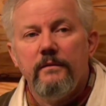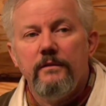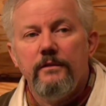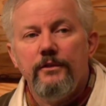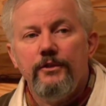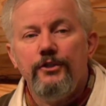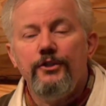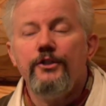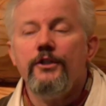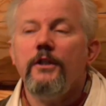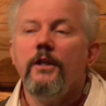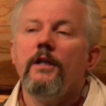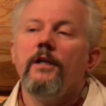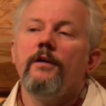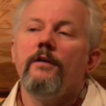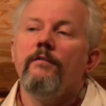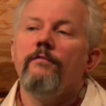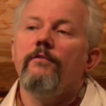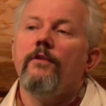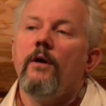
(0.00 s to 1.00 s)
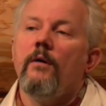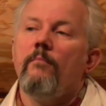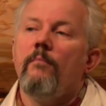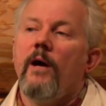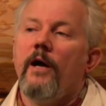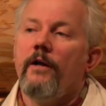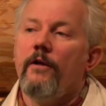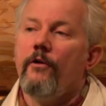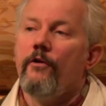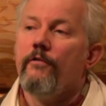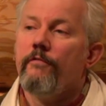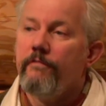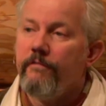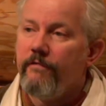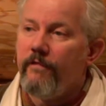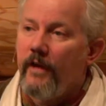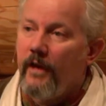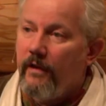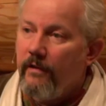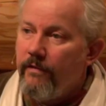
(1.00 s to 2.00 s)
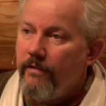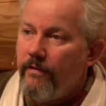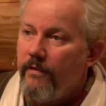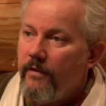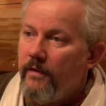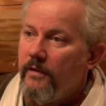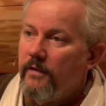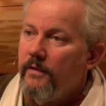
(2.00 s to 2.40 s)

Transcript: She lived by her faith,